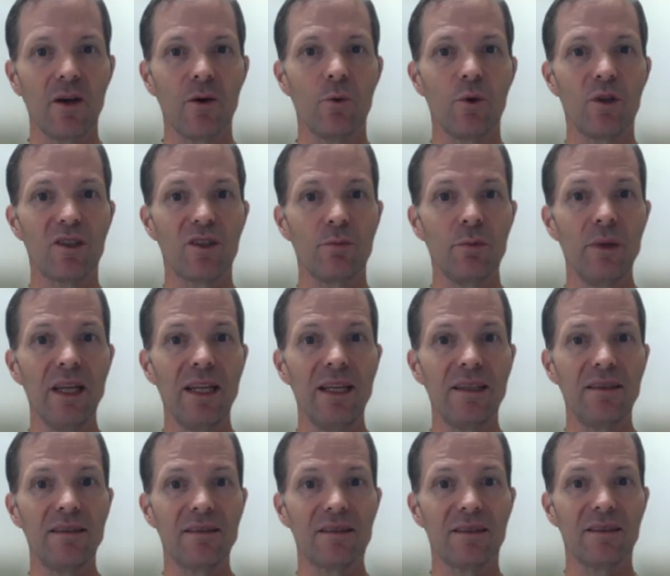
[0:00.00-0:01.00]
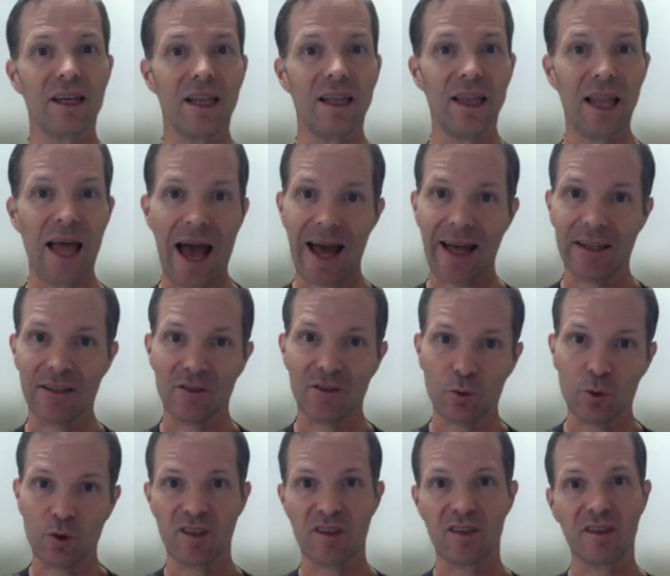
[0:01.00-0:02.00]
which means that land
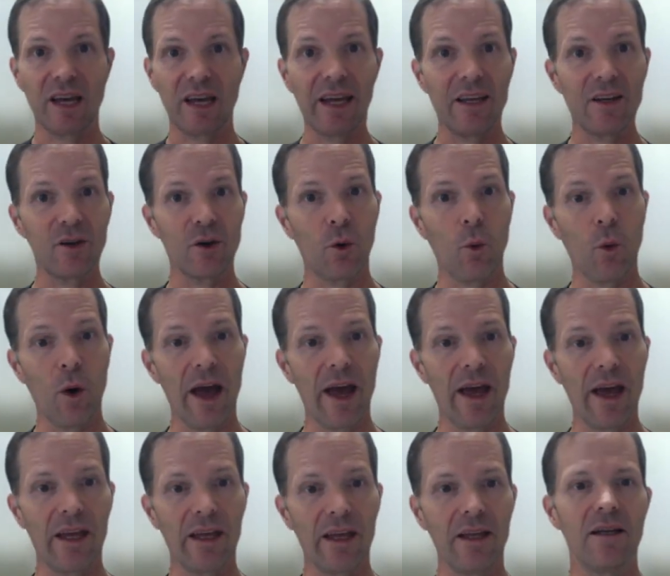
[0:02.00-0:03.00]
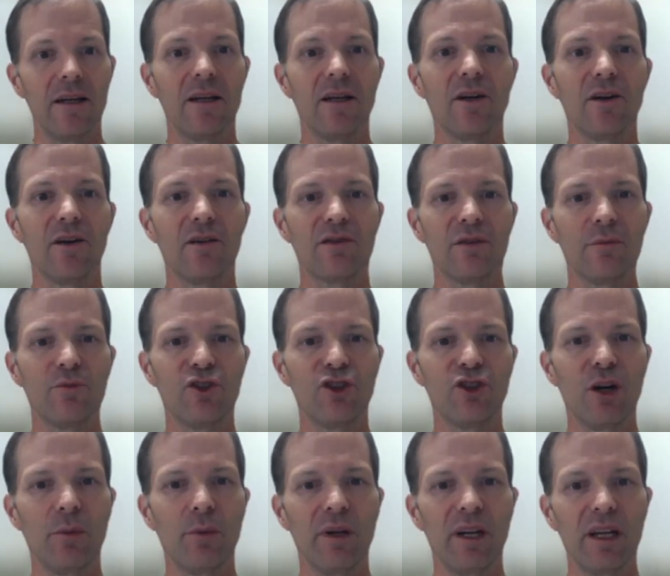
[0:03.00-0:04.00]
was taken away from
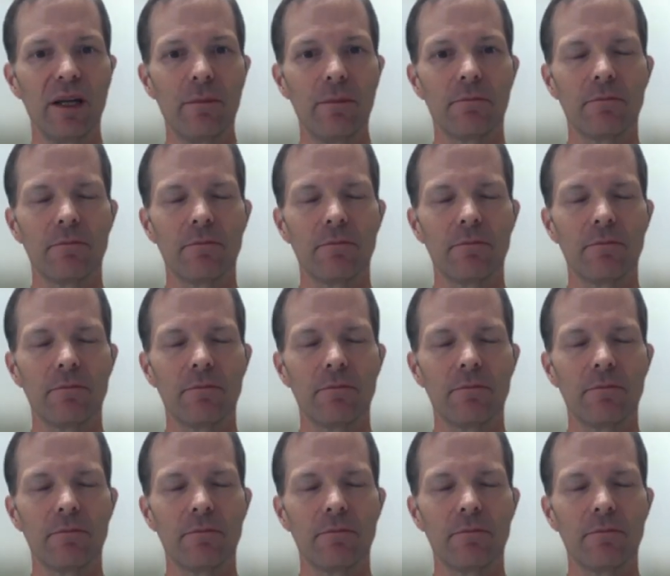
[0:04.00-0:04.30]
Germany.